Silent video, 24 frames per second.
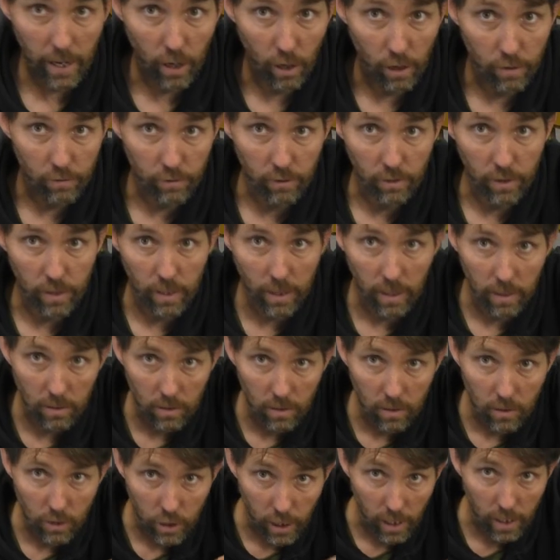lay over it
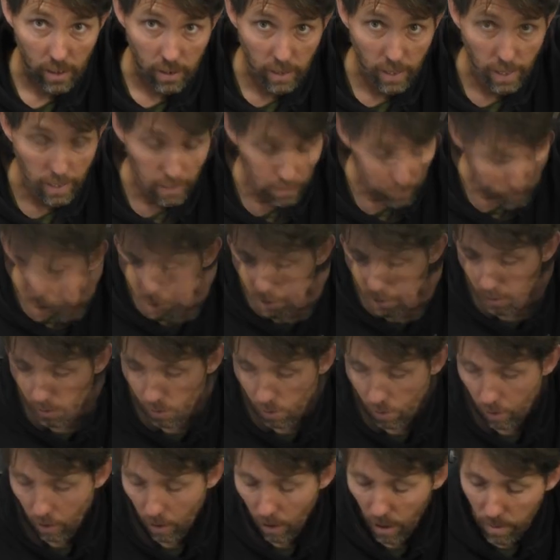and check the angles.
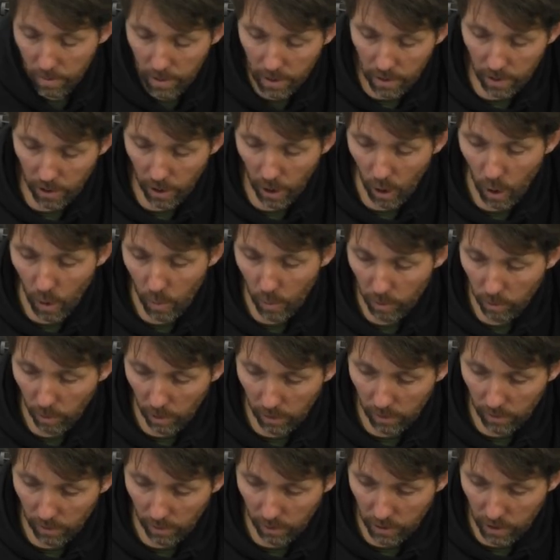I'm going to go with
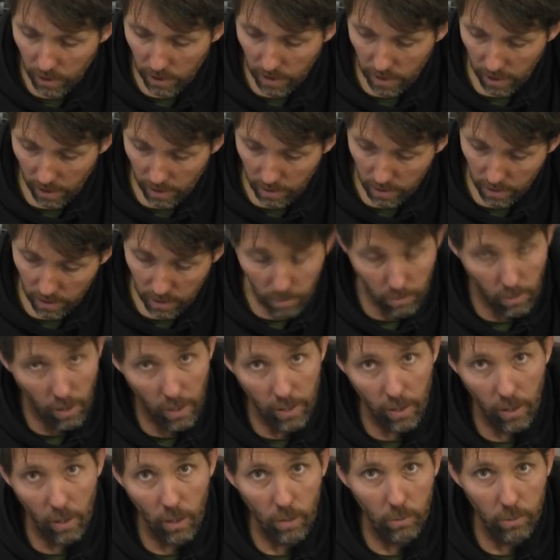what logic says is the
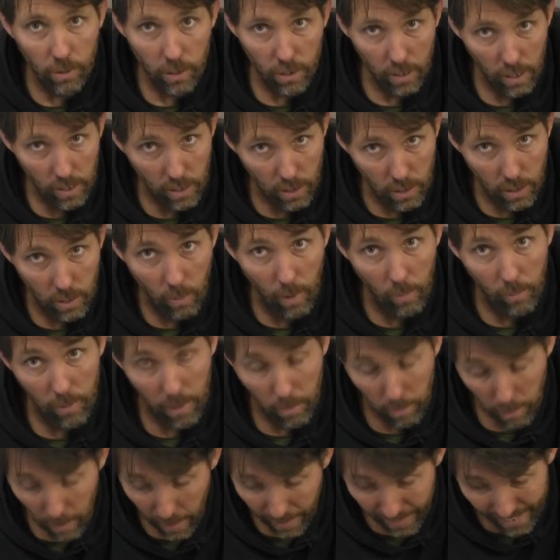right hole, which is actually the one
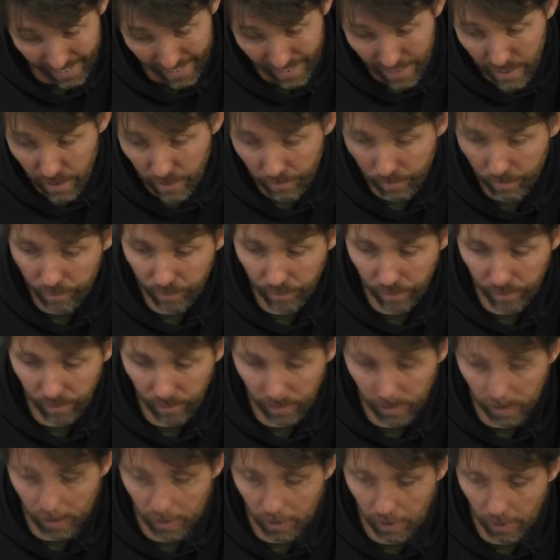with the plug in it.
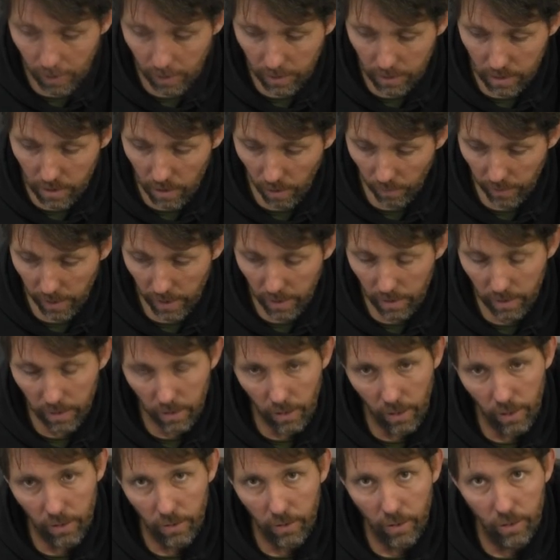It's not the end of
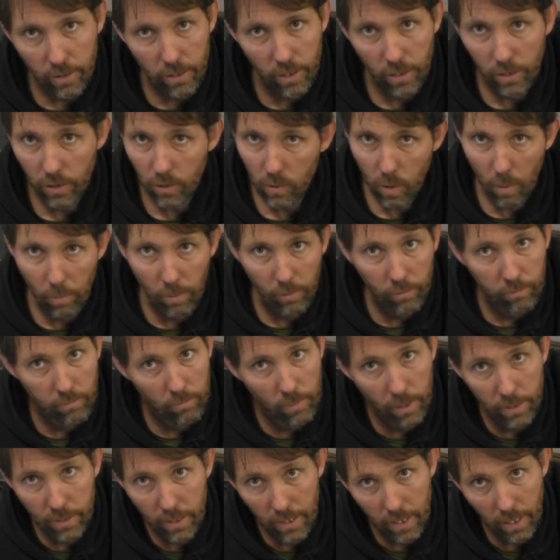the earth because you can swap it
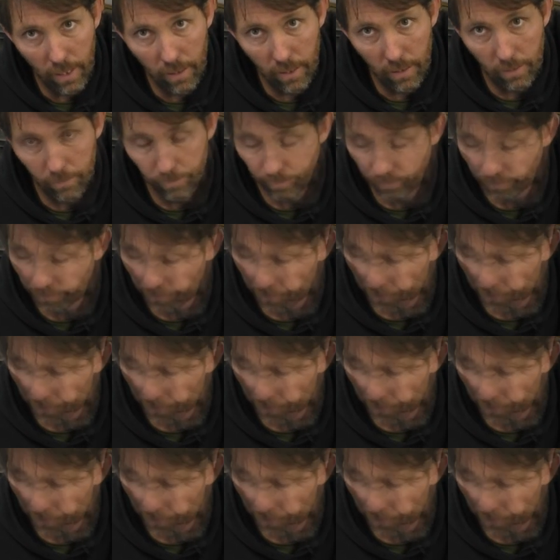from one to the other.